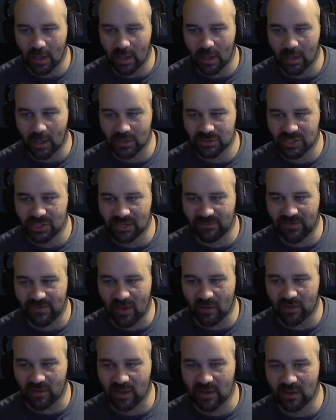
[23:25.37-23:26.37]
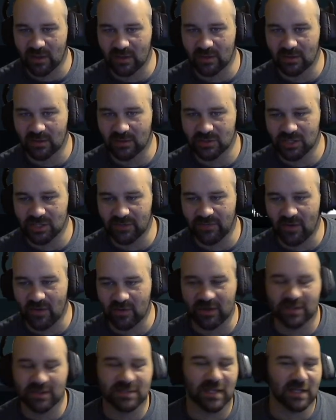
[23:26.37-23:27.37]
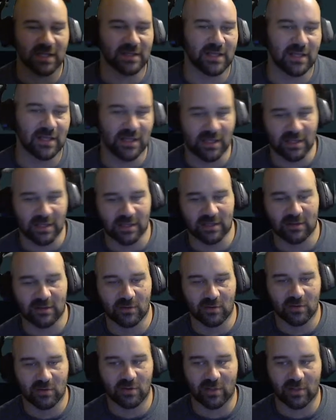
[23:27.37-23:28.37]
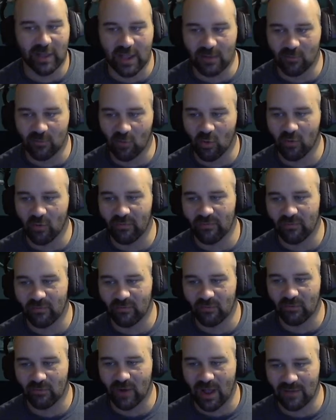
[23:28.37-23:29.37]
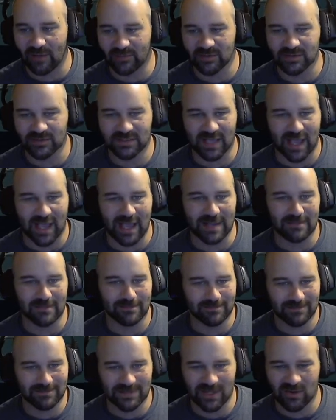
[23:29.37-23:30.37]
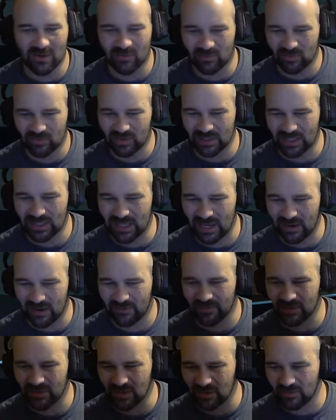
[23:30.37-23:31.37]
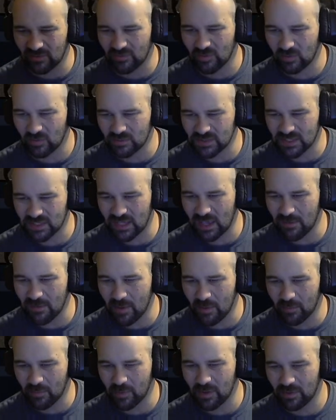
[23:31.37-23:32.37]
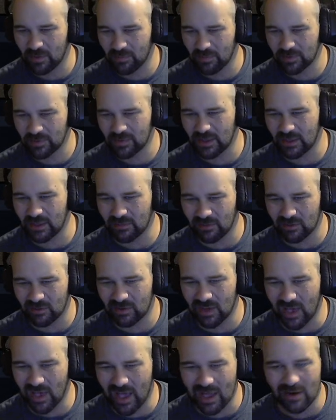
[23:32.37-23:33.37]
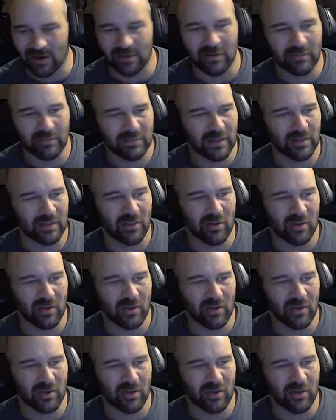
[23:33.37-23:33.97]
Jade Falcon. Jade Falcon is like the Clan Wolf rivals. I don't really care for the uniforms I came up with, but they look, I don't know, they look